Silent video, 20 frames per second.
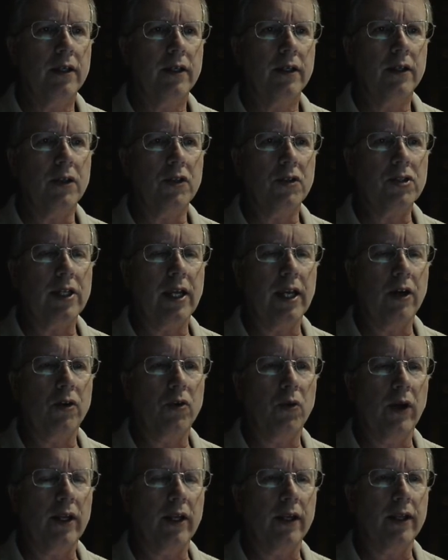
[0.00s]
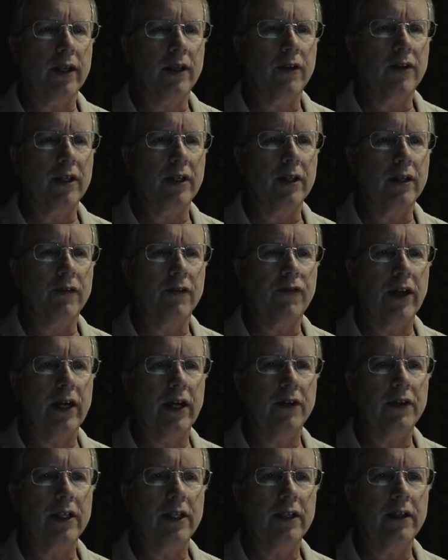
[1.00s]
you see how quickly it
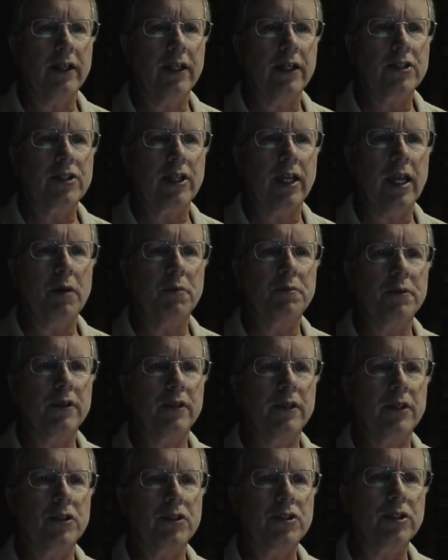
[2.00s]
found Inkscape.